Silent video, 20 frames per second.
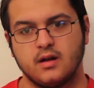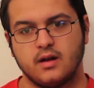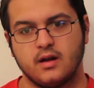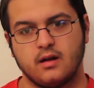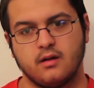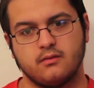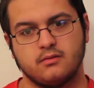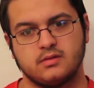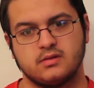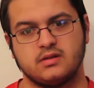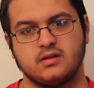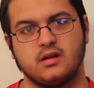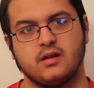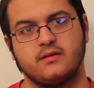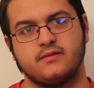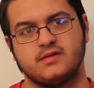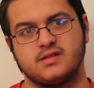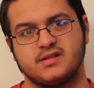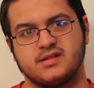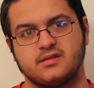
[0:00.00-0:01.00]
and was
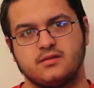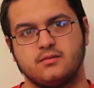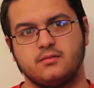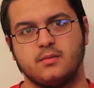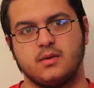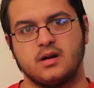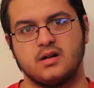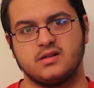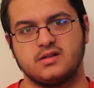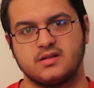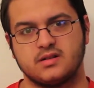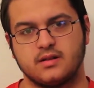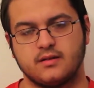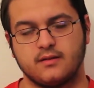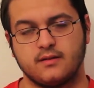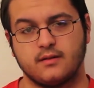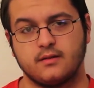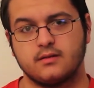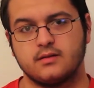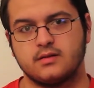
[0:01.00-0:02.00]
loved so much
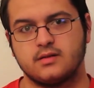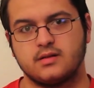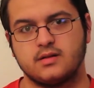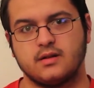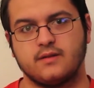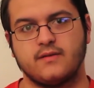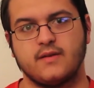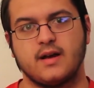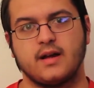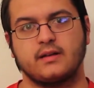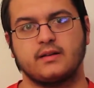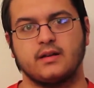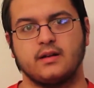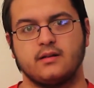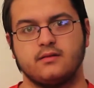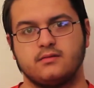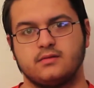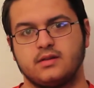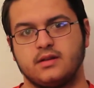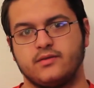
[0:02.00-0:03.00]
to the fact
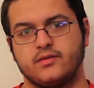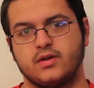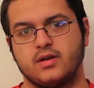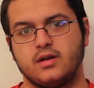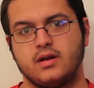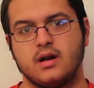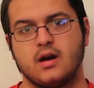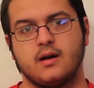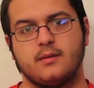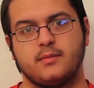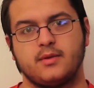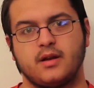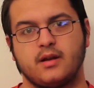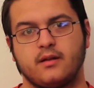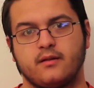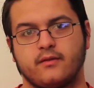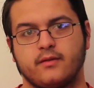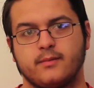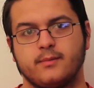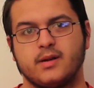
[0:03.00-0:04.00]
that it was even
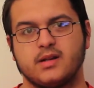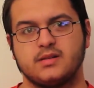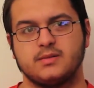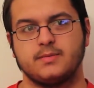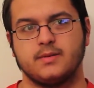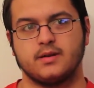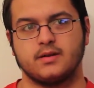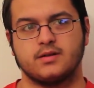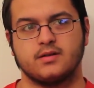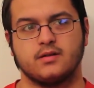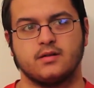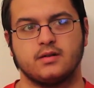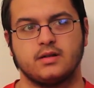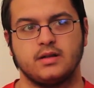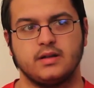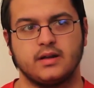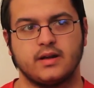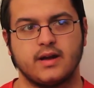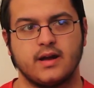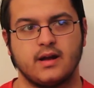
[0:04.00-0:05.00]
nominated for Best Picture at
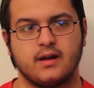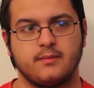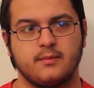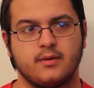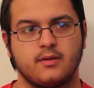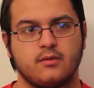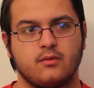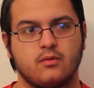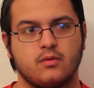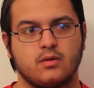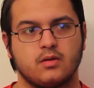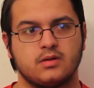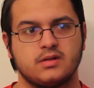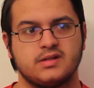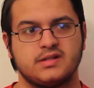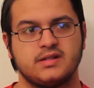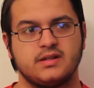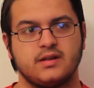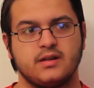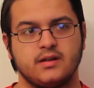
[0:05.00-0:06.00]
the Academy
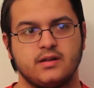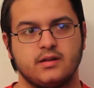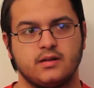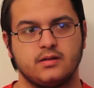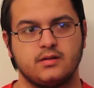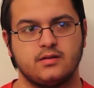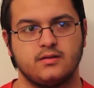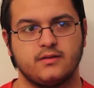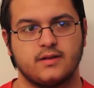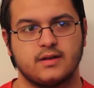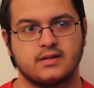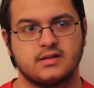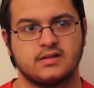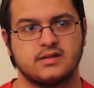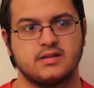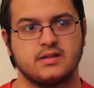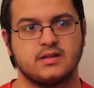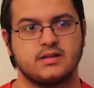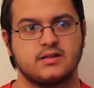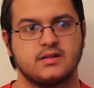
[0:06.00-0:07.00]
Awards in
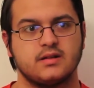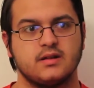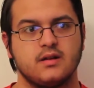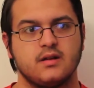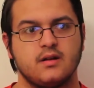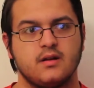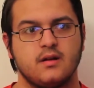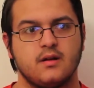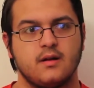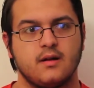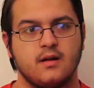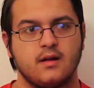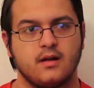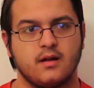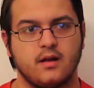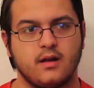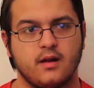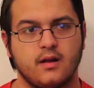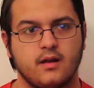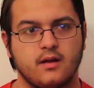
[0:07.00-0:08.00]
2006.
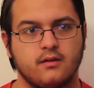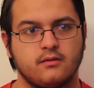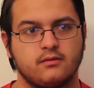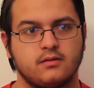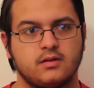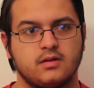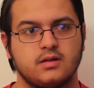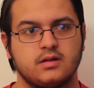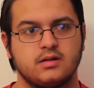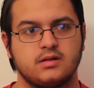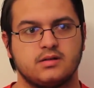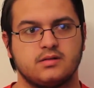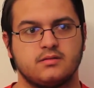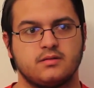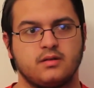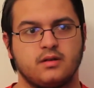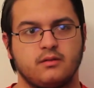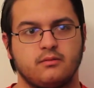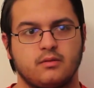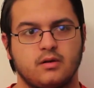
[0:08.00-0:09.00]
It was
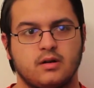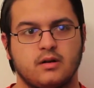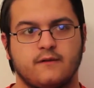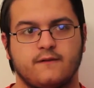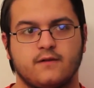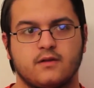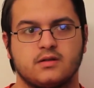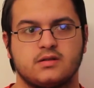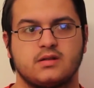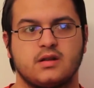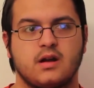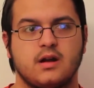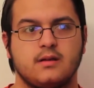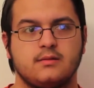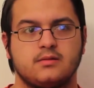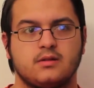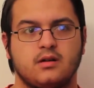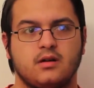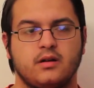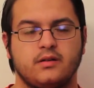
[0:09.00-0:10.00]
really one of the first
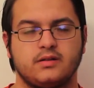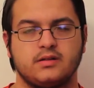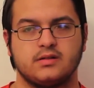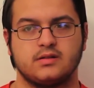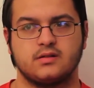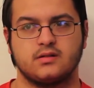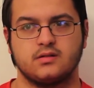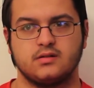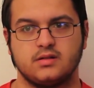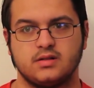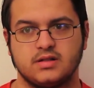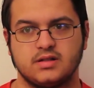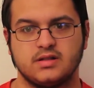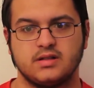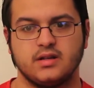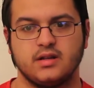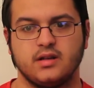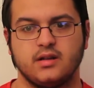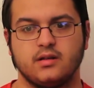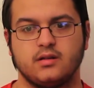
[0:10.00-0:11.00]
times audiences could
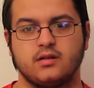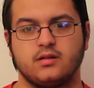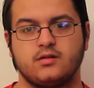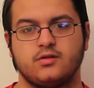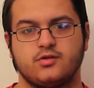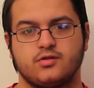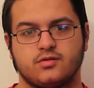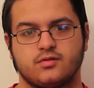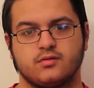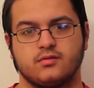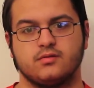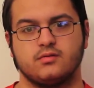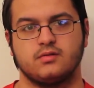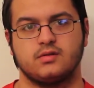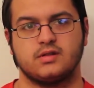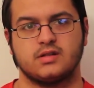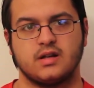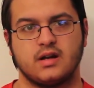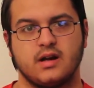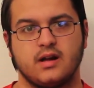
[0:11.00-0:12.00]
see the true
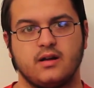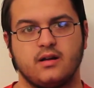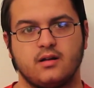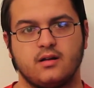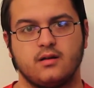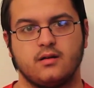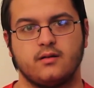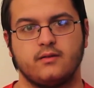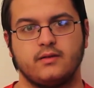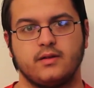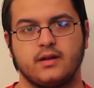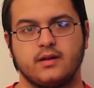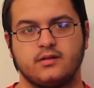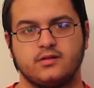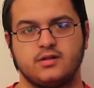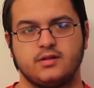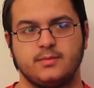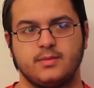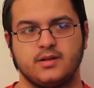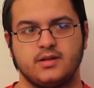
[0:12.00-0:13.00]
side of the
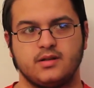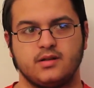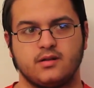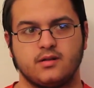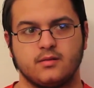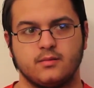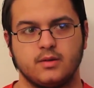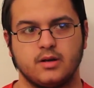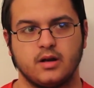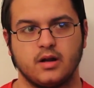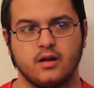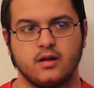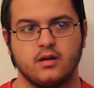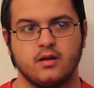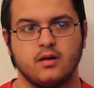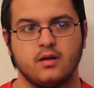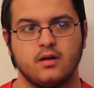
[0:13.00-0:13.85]
LGBT community.